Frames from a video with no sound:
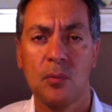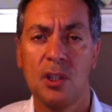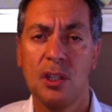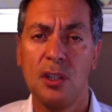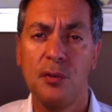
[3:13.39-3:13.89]

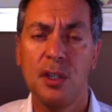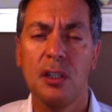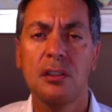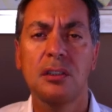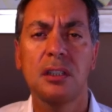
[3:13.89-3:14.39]
The
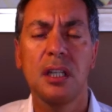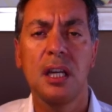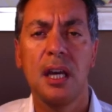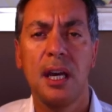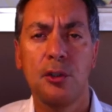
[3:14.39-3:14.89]
difficult
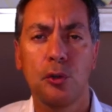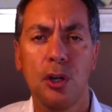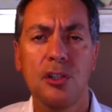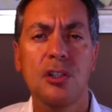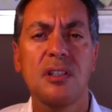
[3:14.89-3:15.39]
and
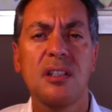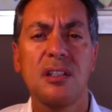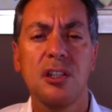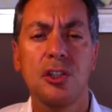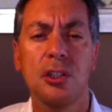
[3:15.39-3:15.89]
courageous
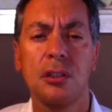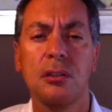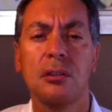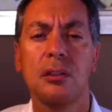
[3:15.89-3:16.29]
decision